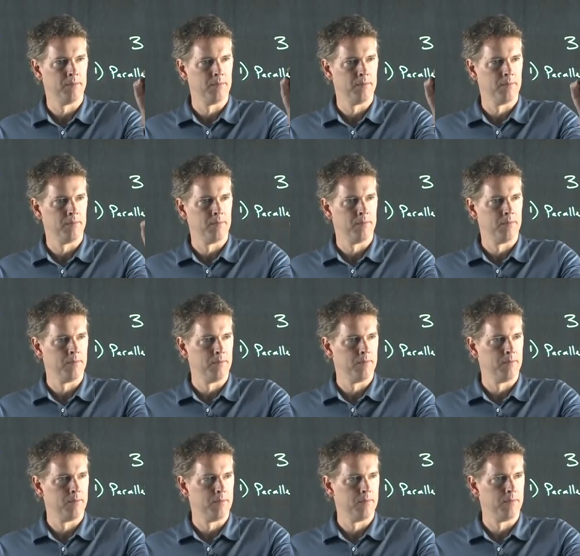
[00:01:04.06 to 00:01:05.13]

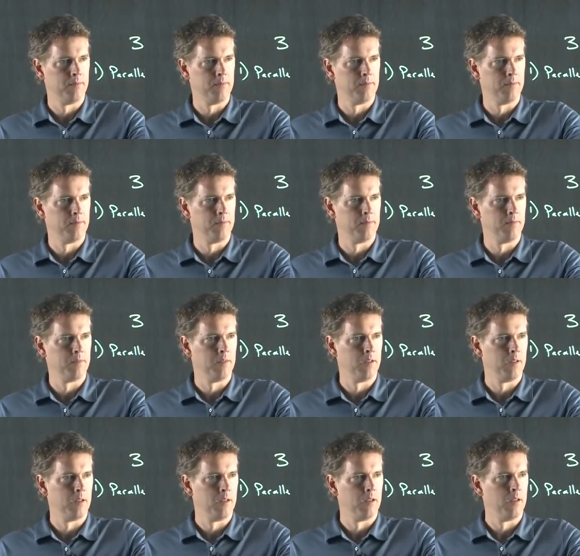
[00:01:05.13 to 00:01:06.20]

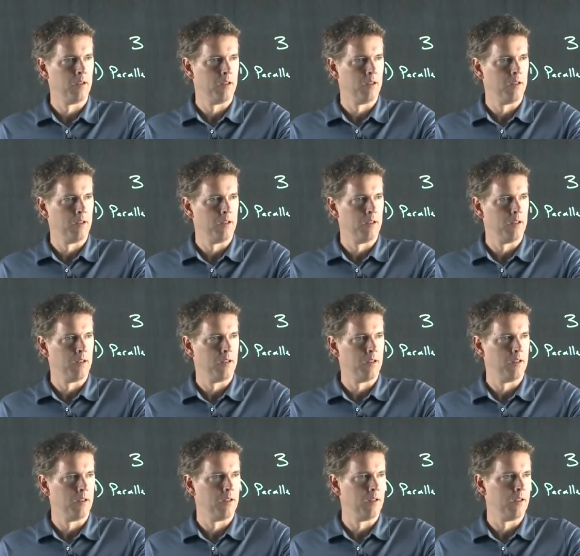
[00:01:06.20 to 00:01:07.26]

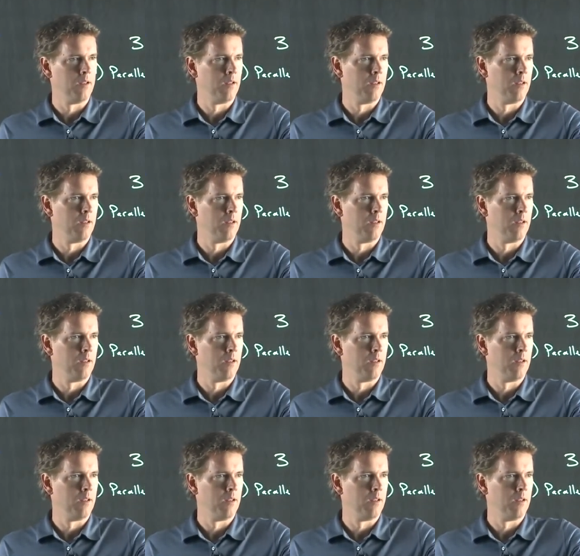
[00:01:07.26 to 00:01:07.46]
No one is speaking in this clip.